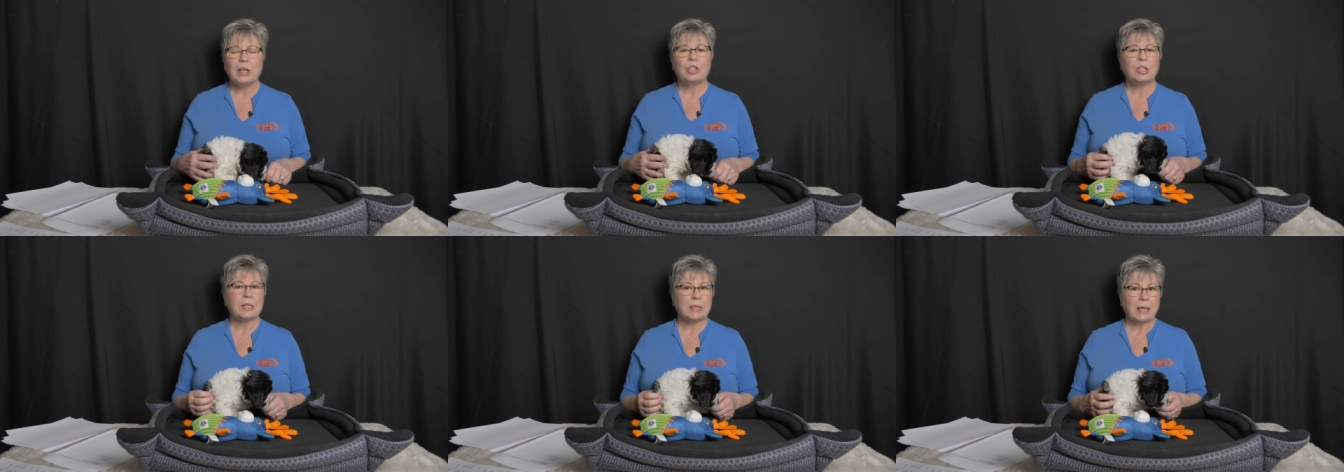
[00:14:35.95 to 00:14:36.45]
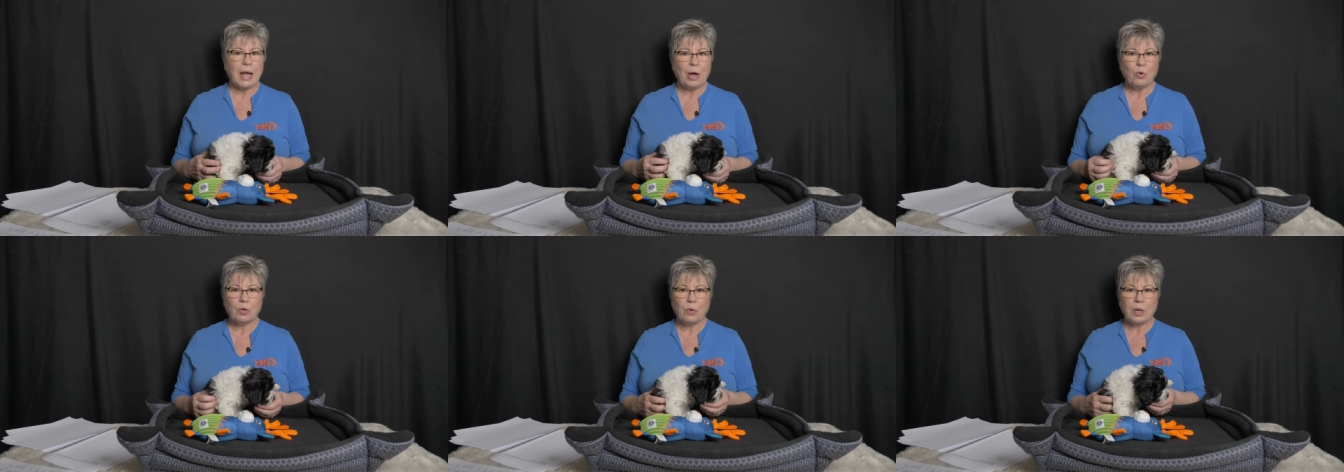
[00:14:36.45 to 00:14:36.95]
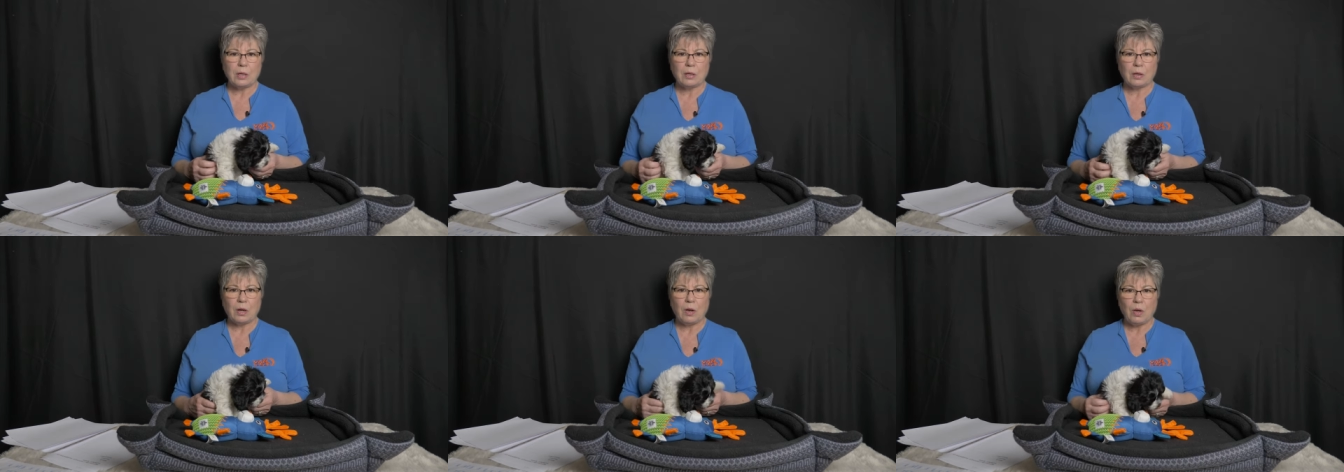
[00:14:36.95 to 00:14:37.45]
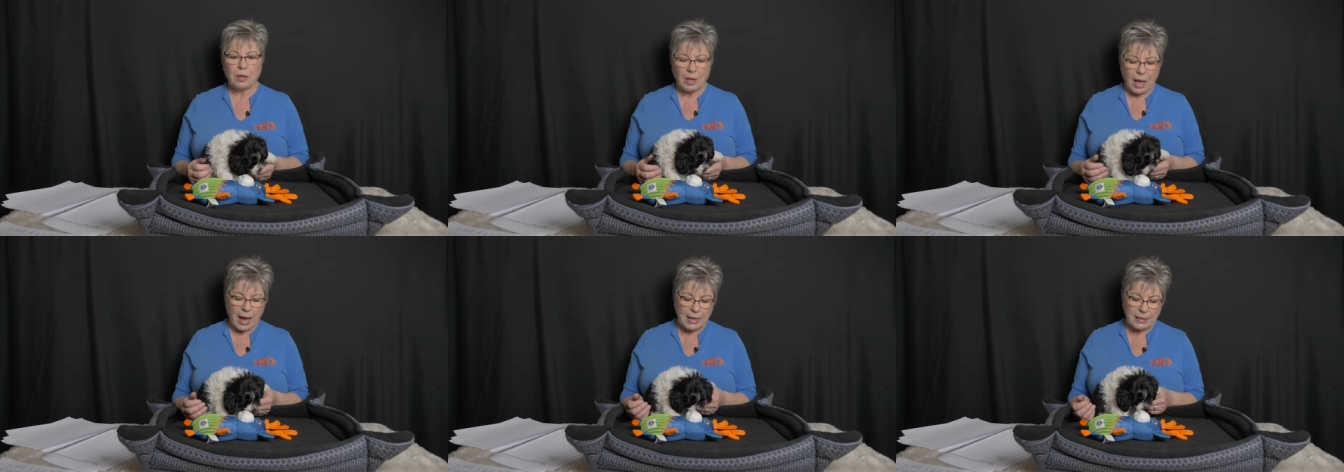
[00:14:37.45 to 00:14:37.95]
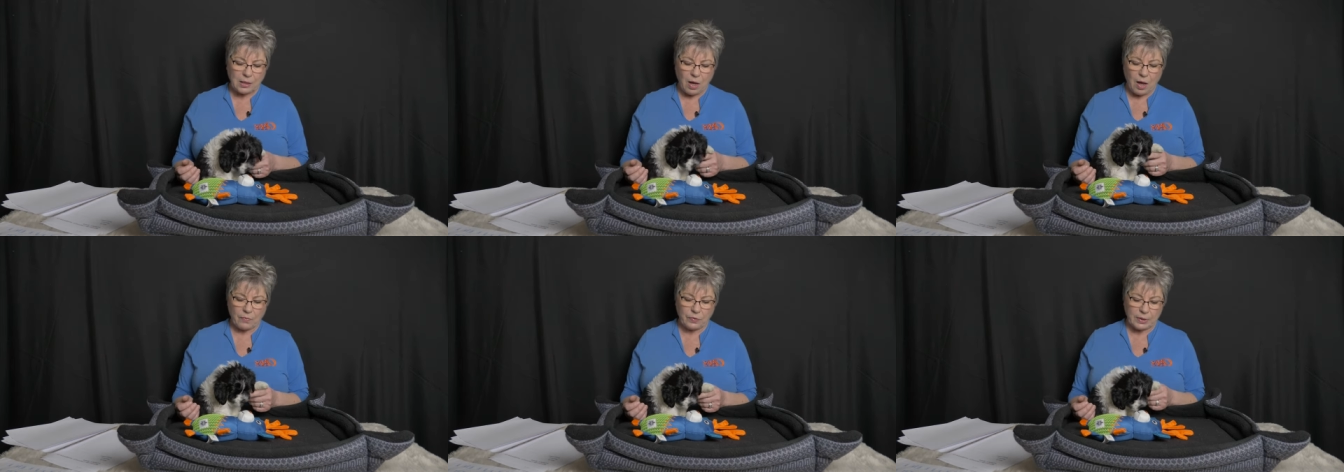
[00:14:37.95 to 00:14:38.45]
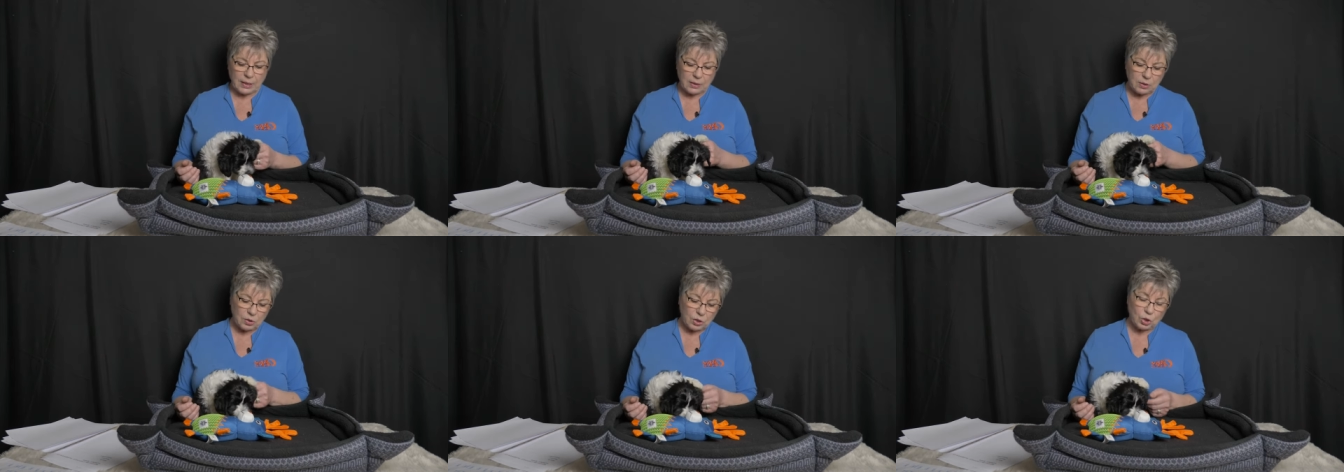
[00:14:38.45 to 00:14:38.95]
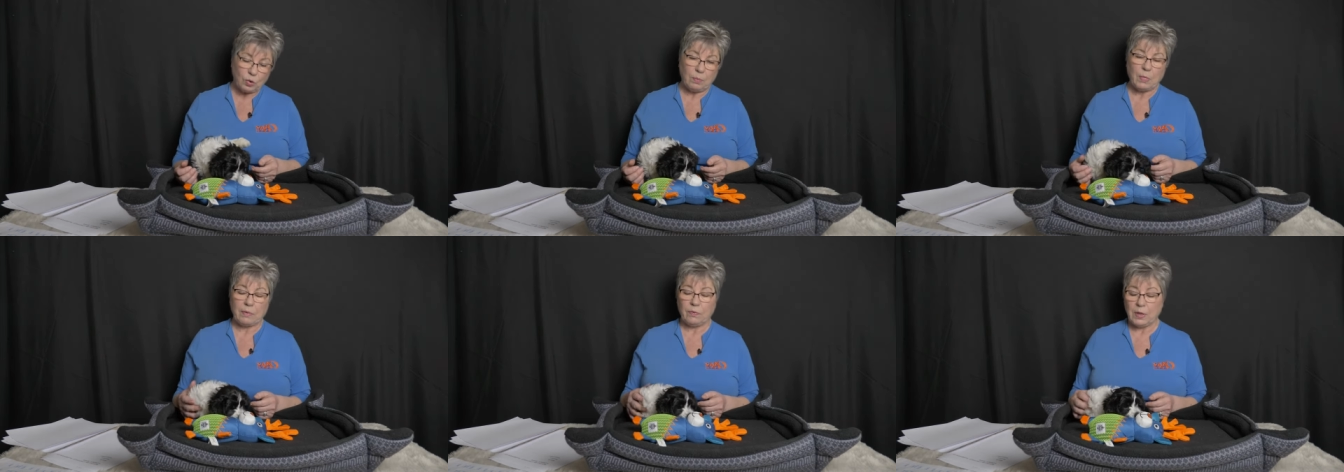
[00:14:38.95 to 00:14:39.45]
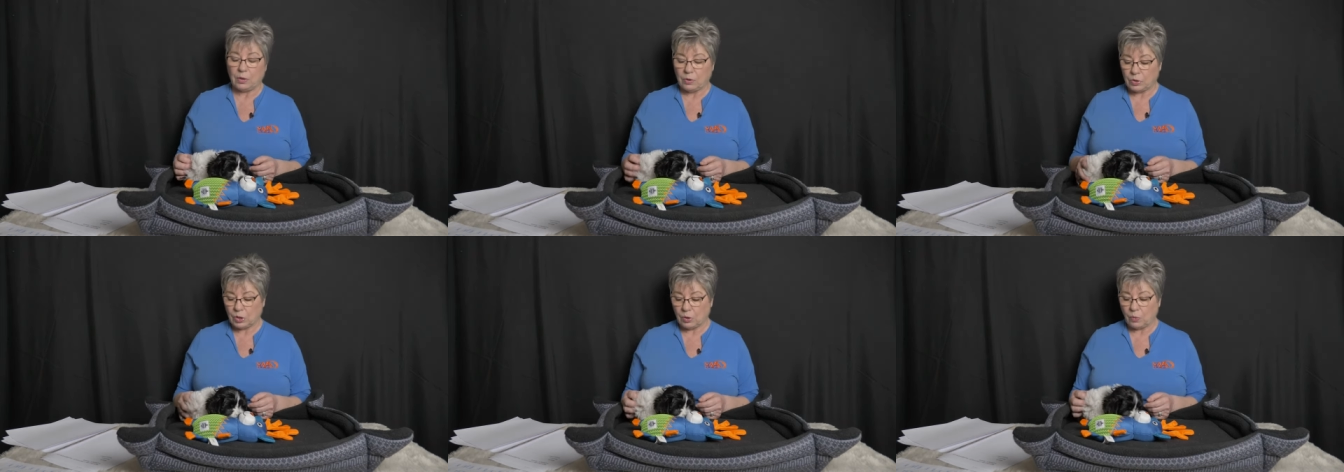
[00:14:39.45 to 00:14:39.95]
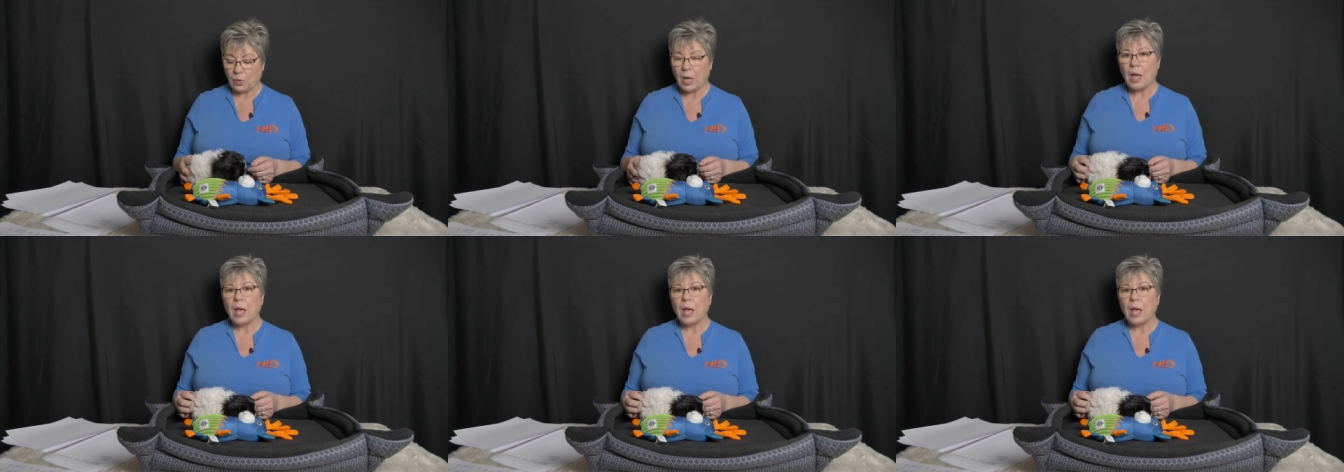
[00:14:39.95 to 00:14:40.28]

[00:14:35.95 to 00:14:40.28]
She is an outgoing girl, highly confident. She's chewing my finger too.